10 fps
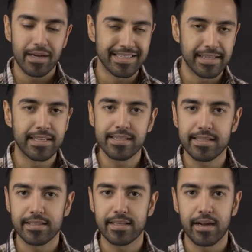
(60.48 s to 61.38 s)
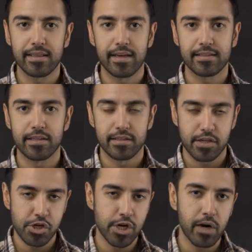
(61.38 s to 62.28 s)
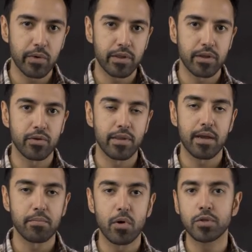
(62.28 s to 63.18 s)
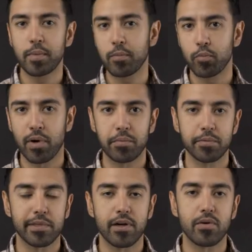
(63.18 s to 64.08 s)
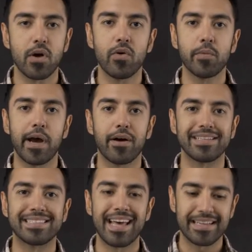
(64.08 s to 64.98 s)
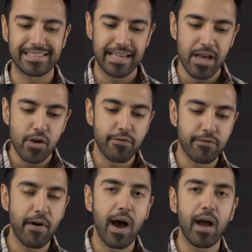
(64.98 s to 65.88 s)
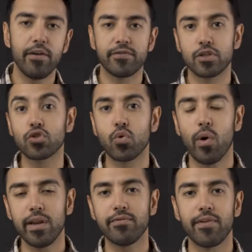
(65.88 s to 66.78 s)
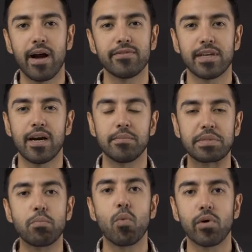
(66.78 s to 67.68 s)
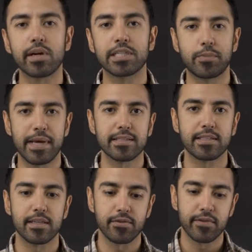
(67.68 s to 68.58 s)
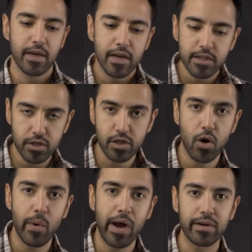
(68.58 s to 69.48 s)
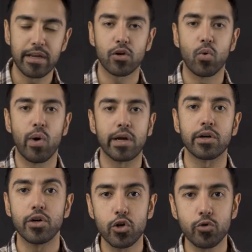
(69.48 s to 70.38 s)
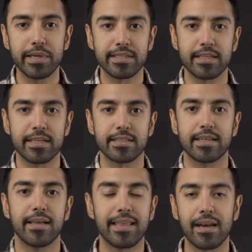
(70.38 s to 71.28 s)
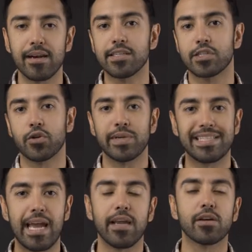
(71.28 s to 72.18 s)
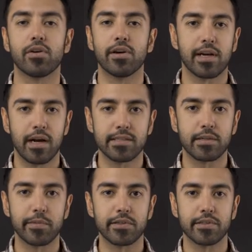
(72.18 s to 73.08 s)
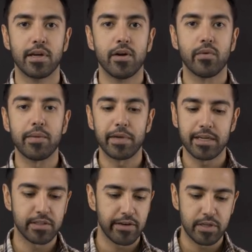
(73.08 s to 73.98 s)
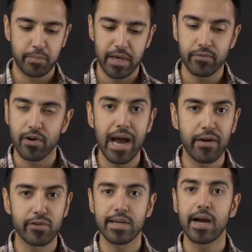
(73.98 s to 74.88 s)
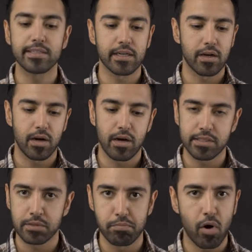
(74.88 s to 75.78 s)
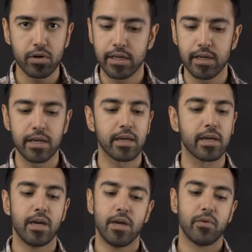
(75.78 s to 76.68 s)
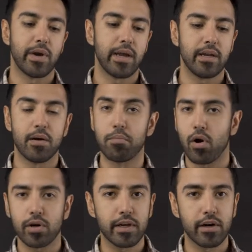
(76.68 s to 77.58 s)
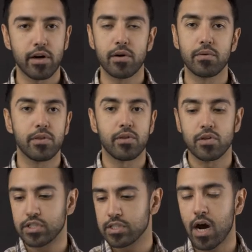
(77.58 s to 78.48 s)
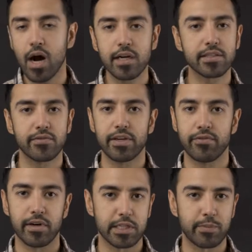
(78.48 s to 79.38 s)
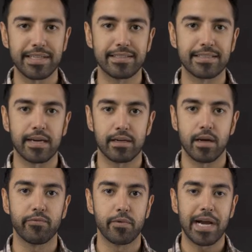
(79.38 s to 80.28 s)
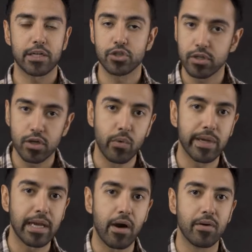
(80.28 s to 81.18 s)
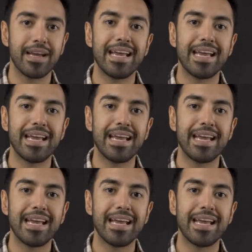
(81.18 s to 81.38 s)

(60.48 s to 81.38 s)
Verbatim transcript: a statistics that I'd like to, to share with you that most people probably don't know about is that it's five to twenty-five times more expensive to go out and acquire new business than it is to retain current customers, right? Because you have to pay for advertising costs, marketing, right? A marketer, there's tons of different expenses that come from actually going out